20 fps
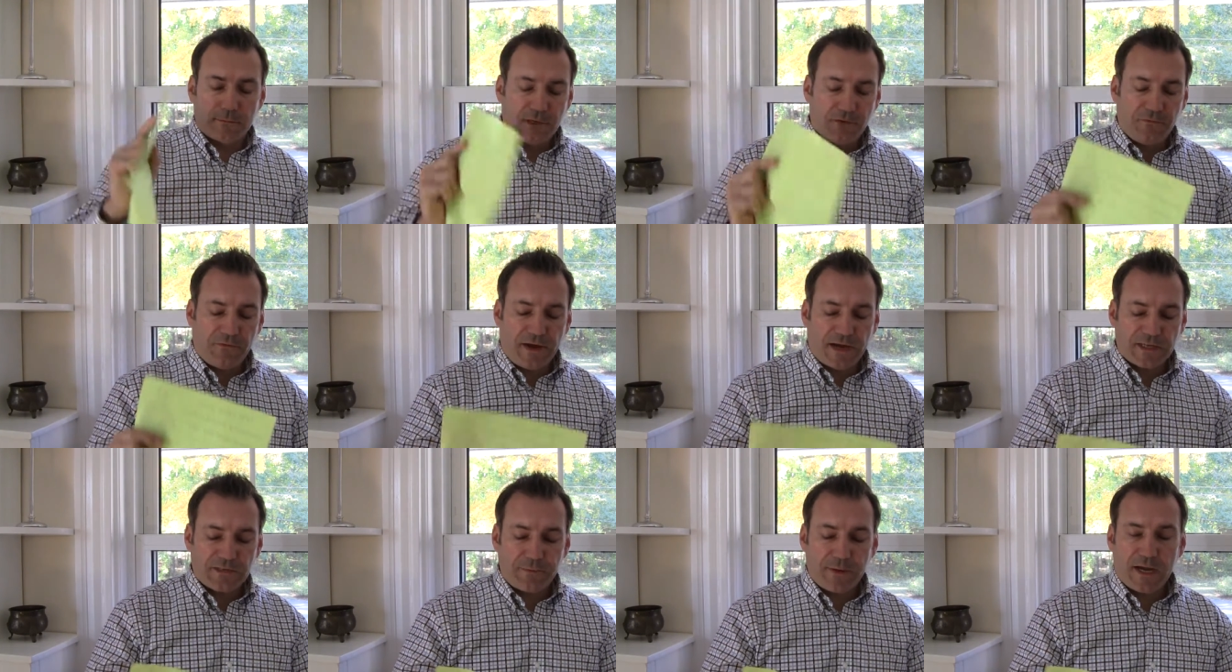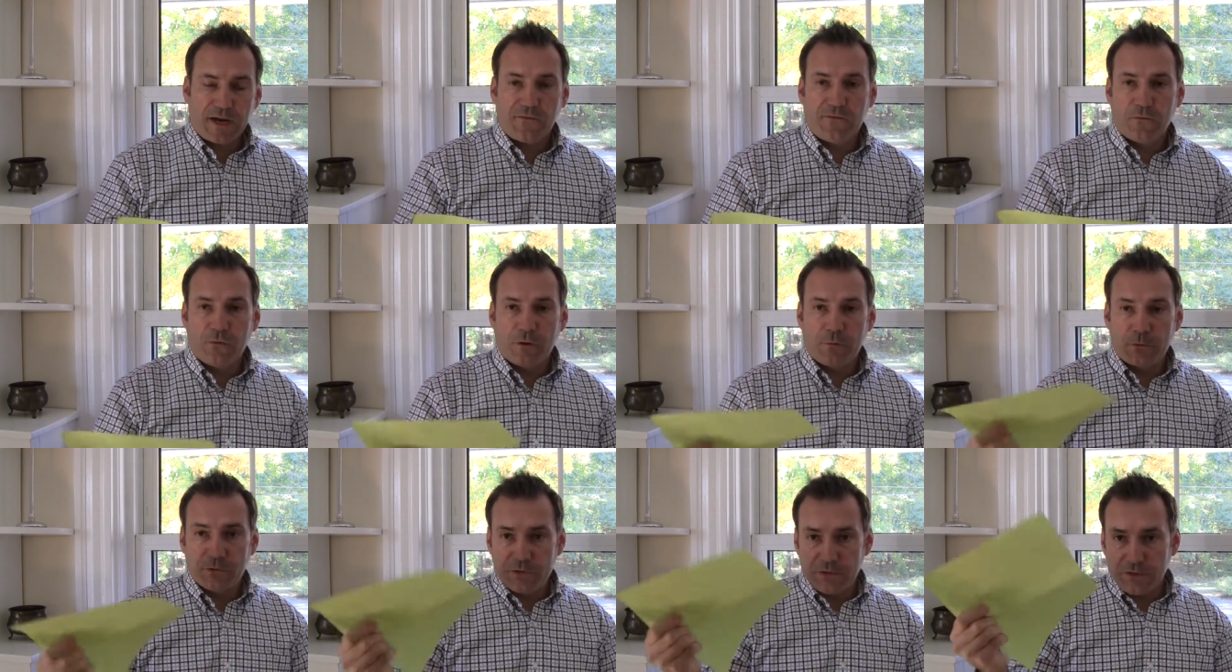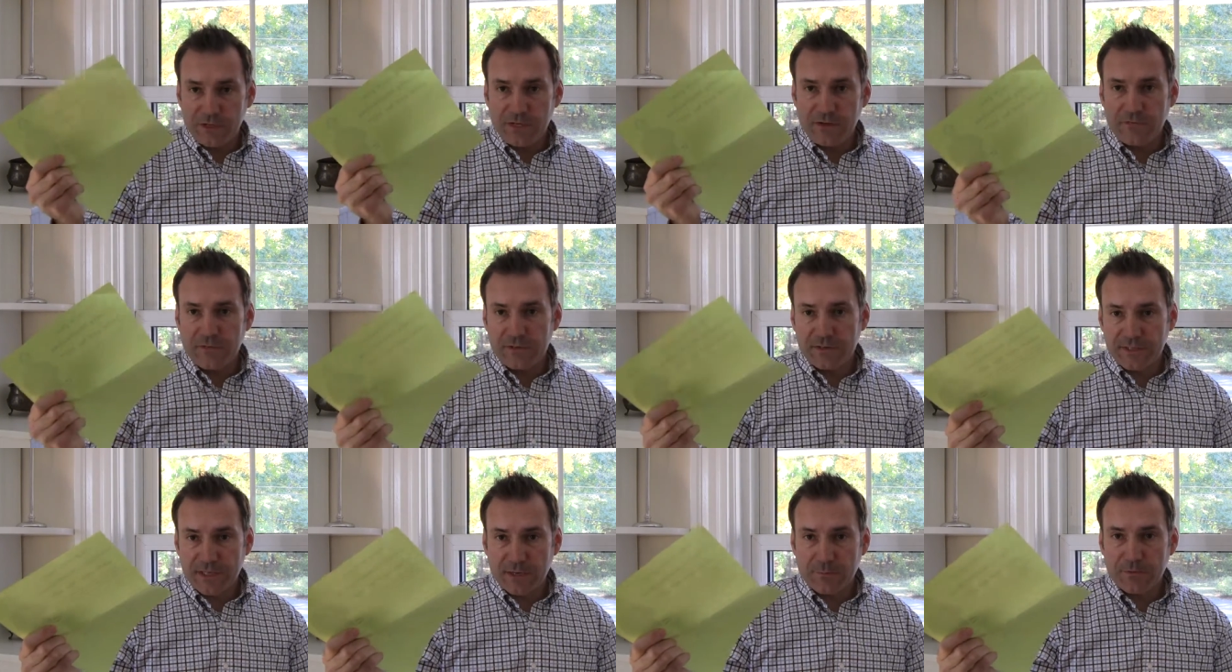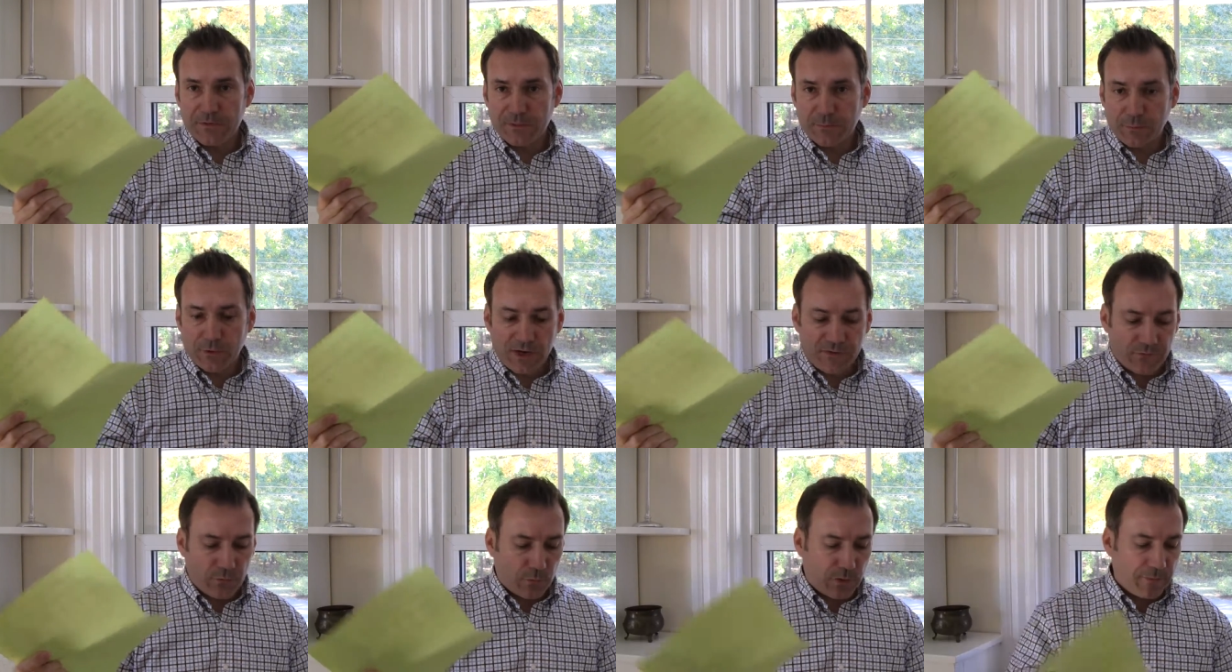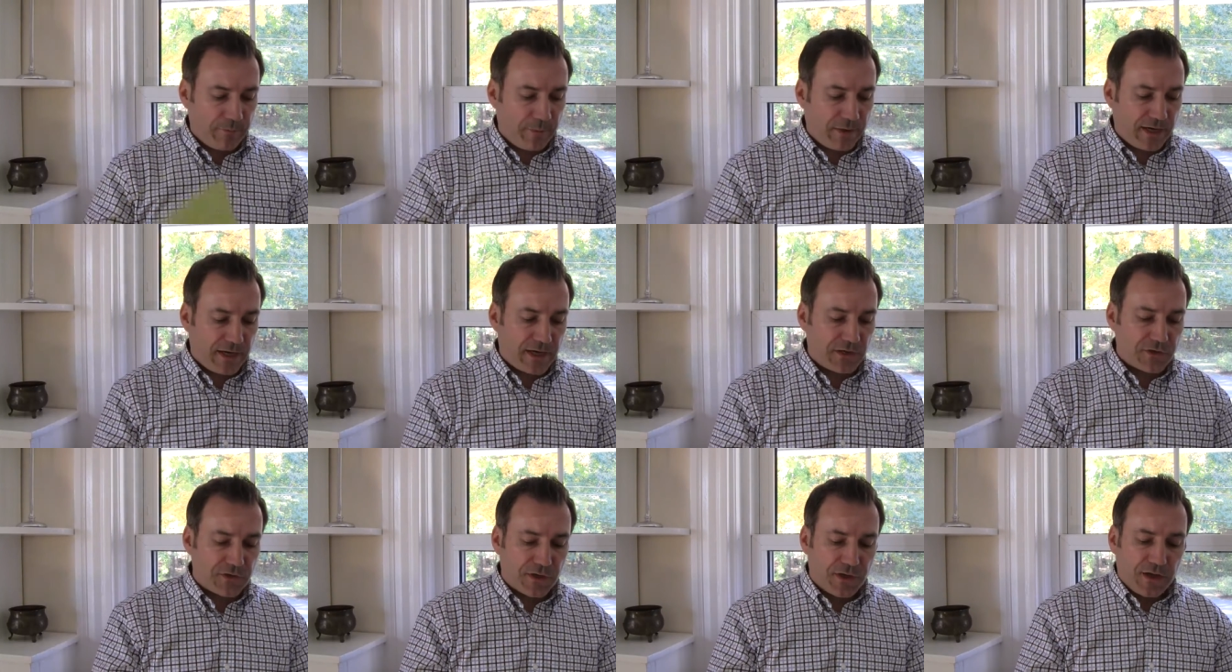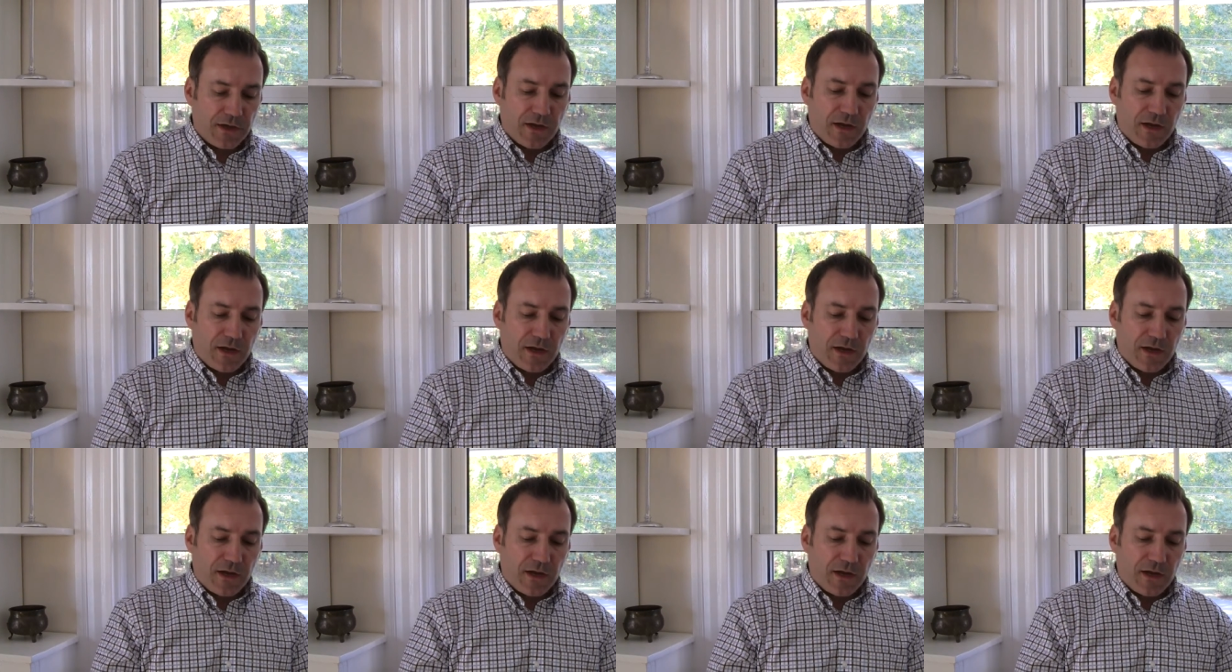fax back form, which you can either set up as a private web page,